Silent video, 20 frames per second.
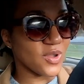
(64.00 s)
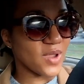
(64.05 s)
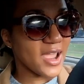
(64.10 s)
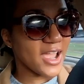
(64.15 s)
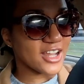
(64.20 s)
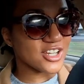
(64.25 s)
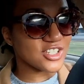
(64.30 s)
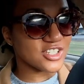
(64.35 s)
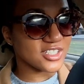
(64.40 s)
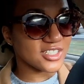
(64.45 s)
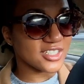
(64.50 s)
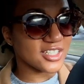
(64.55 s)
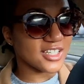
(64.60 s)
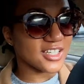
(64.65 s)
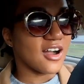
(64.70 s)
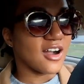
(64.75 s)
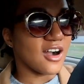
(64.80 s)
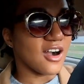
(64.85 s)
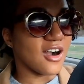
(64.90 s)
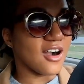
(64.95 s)
there
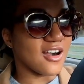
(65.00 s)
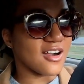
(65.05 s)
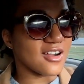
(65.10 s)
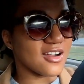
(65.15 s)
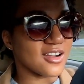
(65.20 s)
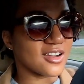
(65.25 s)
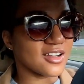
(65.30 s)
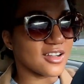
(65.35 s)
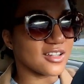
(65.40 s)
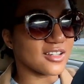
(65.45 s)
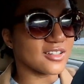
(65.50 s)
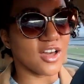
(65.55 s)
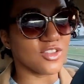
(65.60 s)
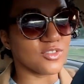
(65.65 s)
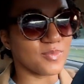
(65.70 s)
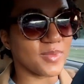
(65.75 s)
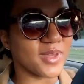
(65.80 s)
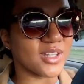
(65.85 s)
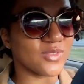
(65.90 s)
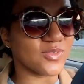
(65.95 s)
actually are
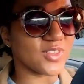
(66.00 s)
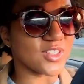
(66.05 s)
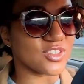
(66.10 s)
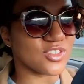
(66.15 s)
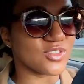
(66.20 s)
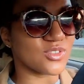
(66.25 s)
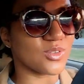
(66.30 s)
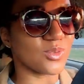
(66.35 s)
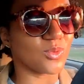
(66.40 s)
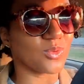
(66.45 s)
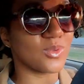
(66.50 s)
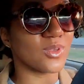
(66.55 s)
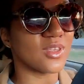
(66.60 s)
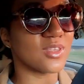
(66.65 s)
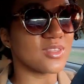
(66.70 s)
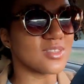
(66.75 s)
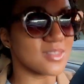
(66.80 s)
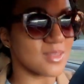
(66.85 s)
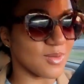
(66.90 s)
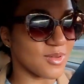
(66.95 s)
health benefits to
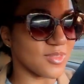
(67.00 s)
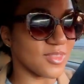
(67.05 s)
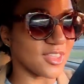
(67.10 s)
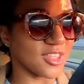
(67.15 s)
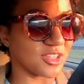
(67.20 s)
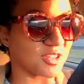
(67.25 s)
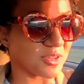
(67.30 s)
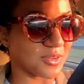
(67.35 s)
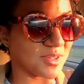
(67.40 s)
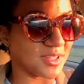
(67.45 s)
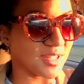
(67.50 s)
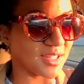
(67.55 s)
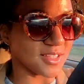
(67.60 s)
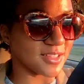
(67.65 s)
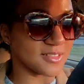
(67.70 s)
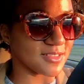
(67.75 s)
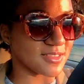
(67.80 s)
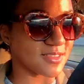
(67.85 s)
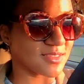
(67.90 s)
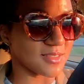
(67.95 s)
some of the
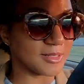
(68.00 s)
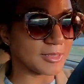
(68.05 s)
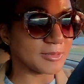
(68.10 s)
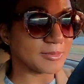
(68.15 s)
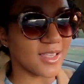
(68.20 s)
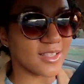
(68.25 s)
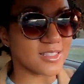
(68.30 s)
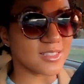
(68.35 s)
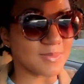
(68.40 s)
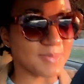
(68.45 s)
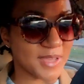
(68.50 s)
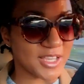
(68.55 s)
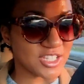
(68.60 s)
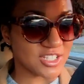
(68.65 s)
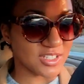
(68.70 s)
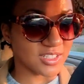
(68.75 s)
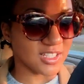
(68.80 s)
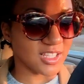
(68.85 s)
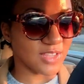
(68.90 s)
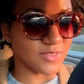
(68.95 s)
ingredients,
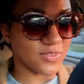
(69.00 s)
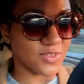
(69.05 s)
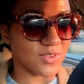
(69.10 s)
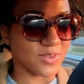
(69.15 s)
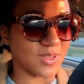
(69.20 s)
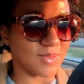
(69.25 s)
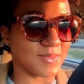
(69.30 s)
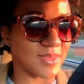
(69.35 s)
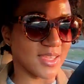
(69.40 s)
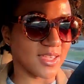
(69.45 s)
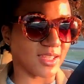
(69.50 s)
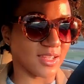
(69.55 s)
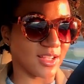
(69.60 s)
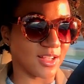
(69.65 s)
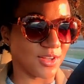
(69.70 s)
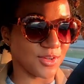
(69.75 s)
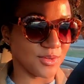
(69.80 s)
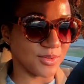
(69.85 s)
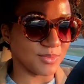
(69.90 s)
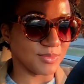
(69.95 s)
especially if you can make it
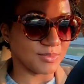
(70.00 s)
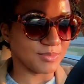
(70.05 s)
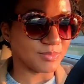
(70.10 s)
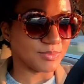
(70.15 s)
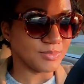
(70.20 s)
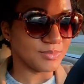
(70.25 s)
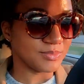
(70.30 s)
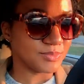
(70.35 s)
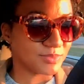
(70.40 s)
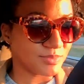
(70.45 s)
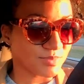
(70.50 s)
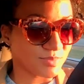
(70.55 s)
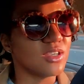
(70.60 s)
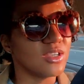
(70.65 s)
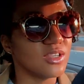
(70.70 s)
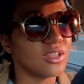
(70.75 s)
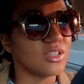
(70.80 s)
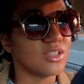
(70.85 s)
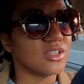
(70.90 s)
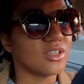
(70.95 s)
at home.
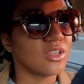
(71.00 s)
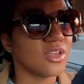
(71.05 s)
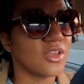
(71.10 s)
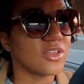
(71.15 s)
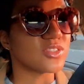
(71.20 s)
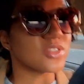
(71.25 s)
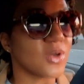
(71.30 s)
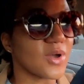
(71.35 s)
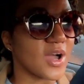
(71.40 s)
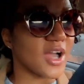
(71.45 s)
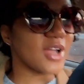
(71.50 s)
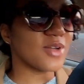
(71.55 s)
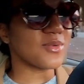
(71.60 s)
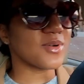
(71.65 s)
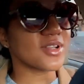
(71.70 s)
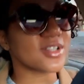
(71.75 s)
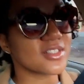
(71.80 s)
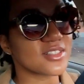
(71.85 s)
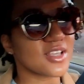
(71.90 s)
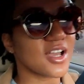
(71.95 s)
So I
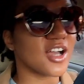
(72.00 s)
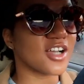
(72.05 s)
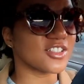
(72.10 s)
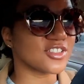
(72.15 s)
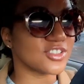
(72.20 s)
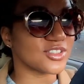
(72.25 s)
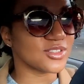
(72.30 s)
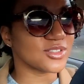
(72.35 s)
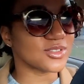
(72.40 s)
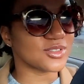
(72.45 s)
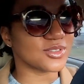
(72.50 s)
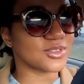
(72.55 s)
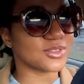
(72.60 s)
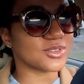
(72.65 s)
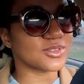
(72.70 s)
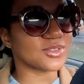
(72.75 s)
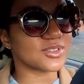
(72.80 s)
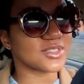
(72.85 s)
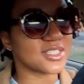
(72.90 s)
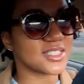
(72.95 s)
want to talk to
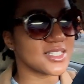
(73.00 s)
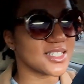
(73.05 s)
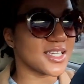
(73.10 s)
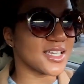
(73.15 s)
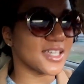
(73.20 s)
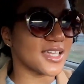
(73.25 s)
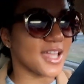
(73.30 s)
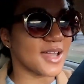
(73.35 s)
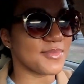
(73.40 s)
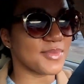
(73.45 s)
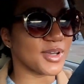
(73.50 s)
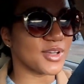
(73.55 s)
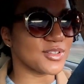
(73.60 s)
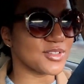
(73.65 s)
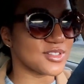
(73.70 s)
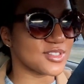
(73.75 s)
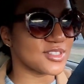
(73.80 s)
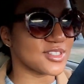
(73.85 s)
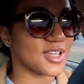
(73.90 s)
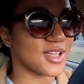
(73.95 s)
you today
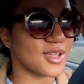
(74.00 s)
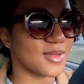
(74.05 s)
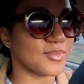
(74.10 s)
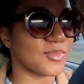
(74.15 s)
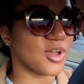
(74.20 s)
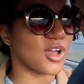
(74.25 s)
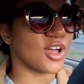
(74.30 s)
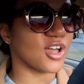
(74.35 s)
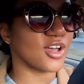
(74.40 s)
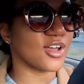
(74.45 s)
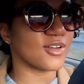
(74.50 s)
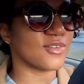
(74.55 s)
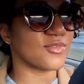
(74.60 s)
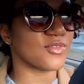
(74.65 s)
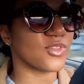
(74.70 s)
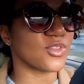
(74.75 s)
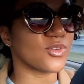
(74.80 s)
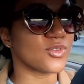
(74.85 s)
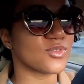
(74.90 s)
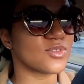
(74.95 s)
about some
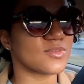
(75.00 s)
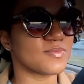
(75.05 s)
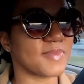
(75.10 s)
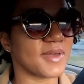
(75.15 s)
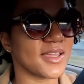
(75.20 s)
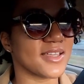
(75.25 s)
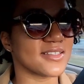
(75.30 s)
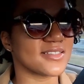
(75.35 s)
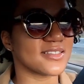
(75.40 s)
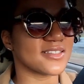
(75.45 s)
of those spices